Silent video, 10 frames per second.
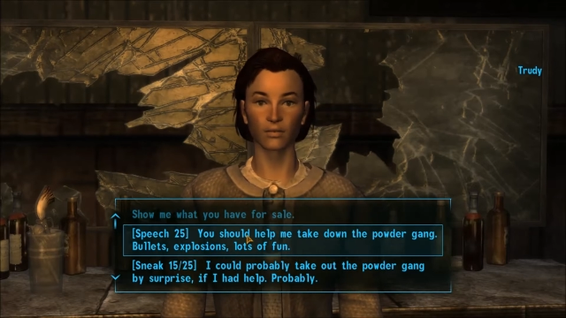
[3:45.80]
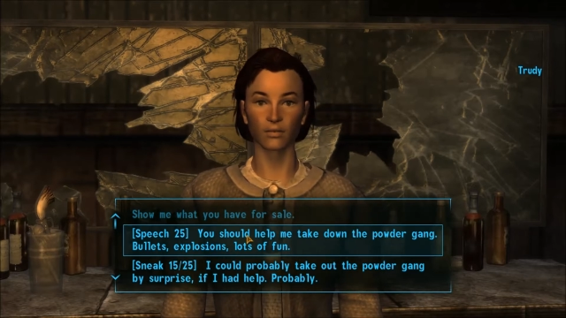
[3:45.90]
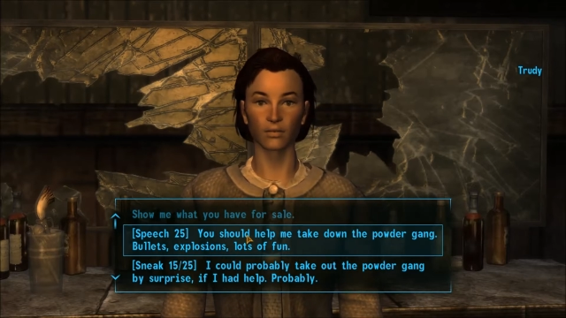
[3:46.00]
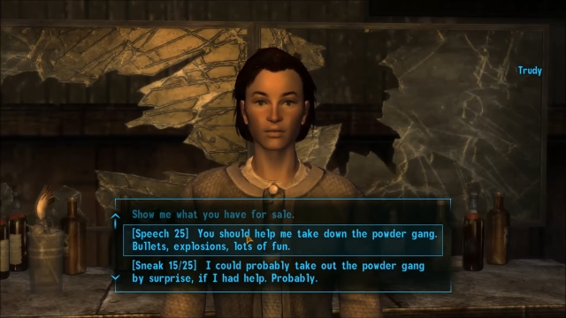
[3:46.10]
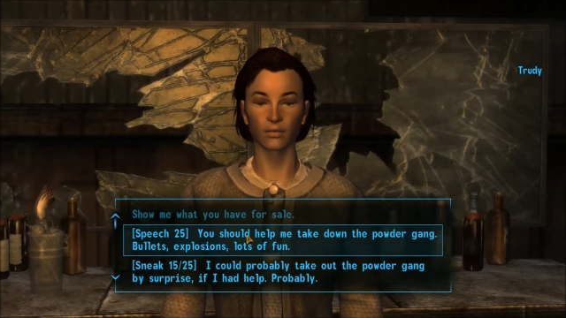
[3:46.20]

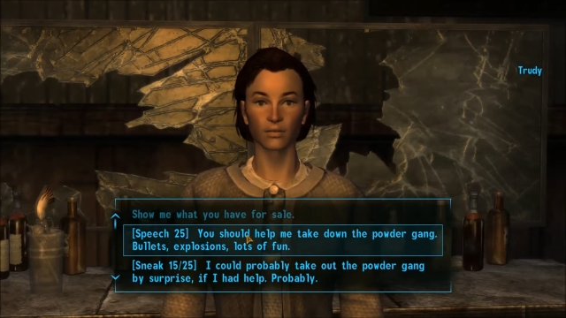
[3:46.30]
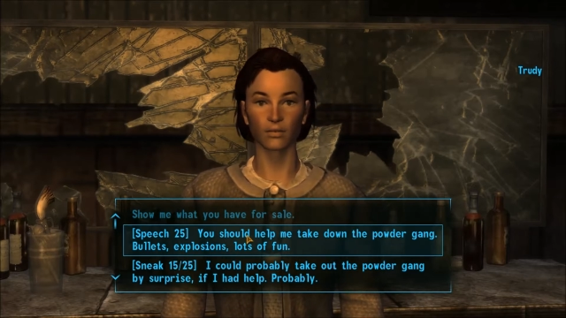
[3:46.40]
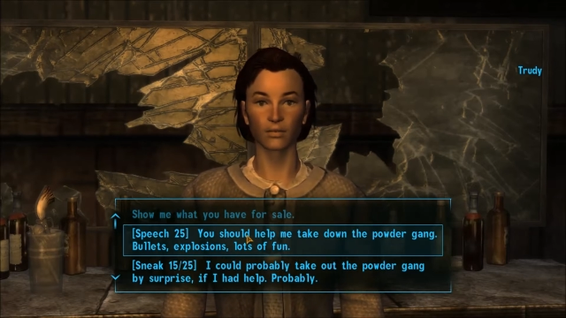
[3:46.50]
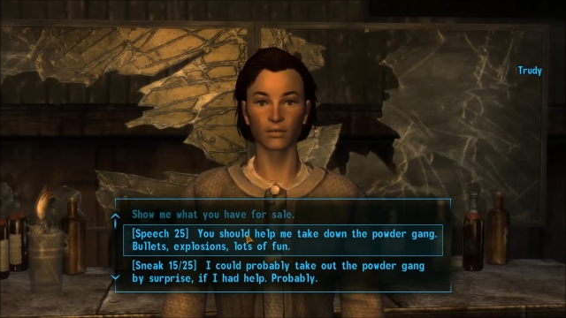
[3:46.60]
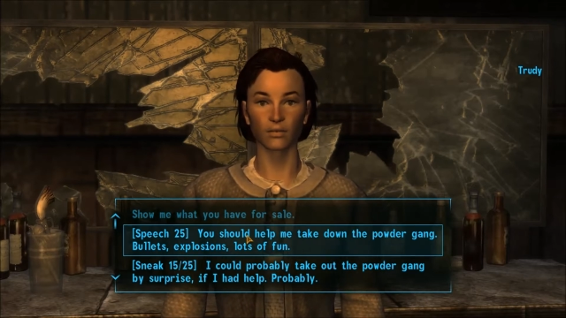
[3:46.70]

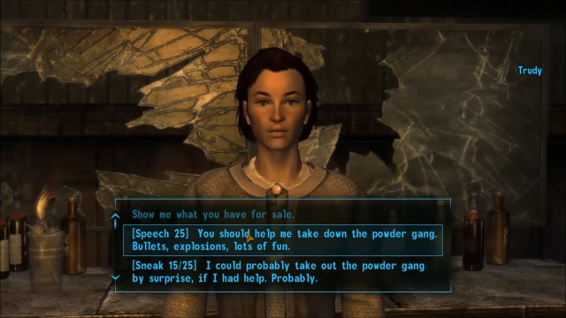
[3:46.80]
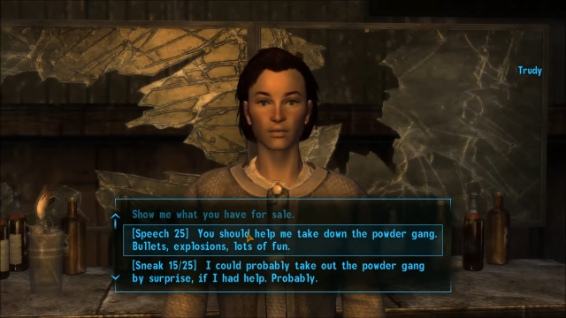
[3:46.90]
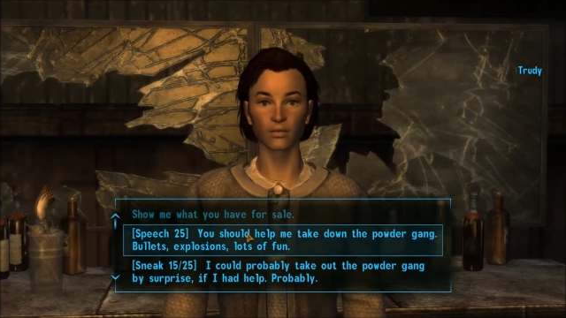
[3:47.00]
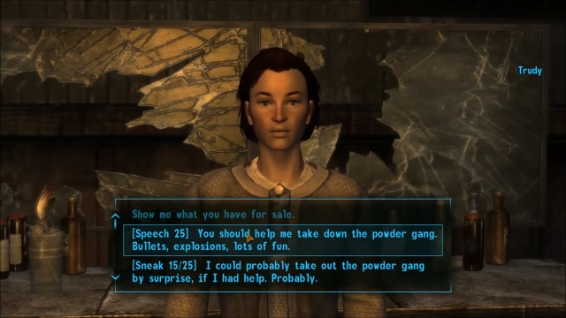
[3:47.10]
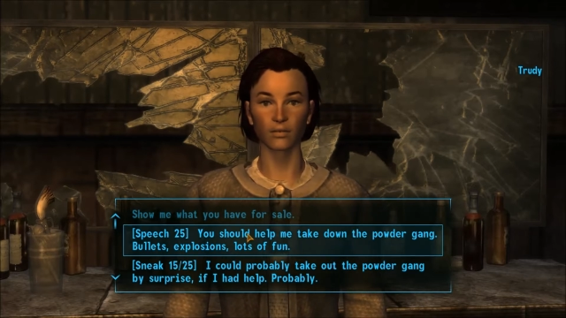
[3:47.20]

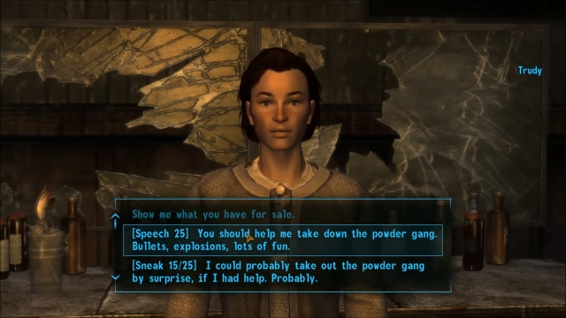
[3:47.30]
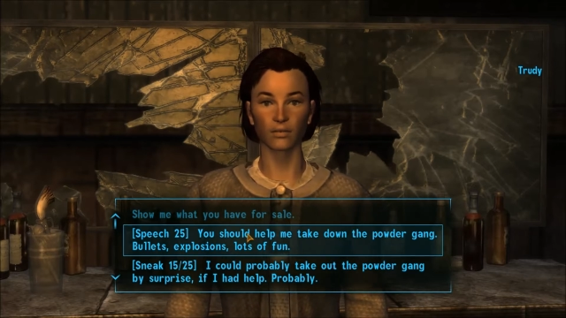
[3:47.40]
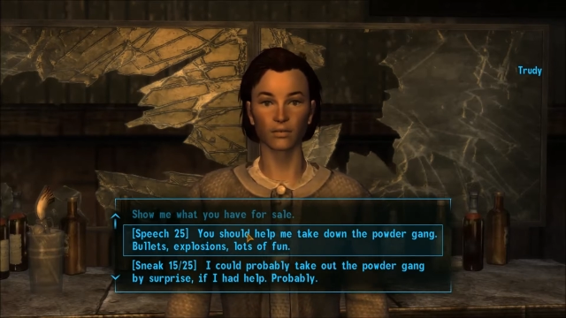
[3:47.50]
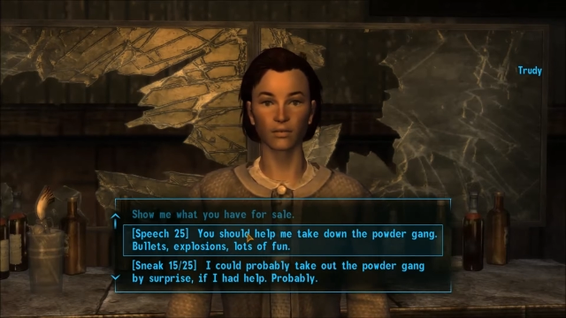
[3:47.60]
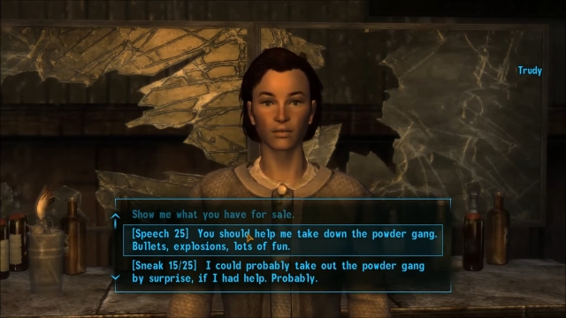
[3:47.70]

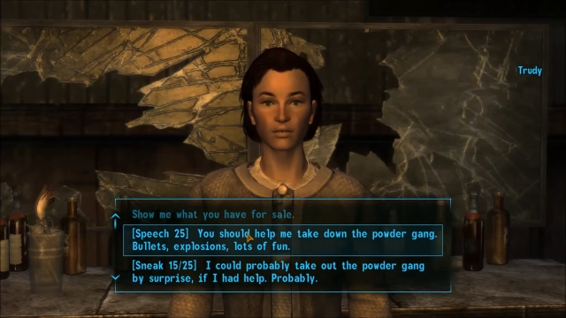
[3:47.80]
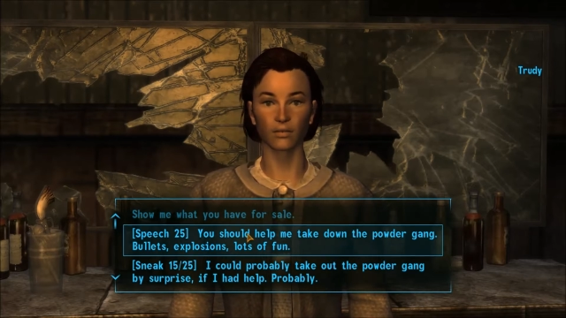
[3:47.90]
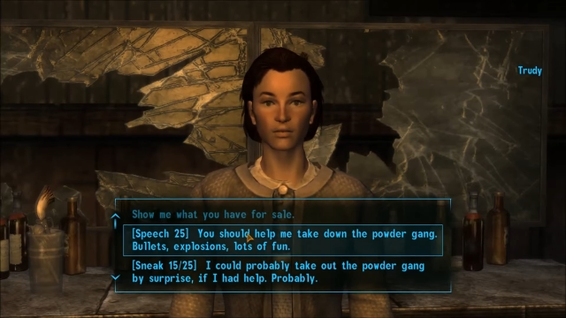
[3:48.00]
Nobody speaks.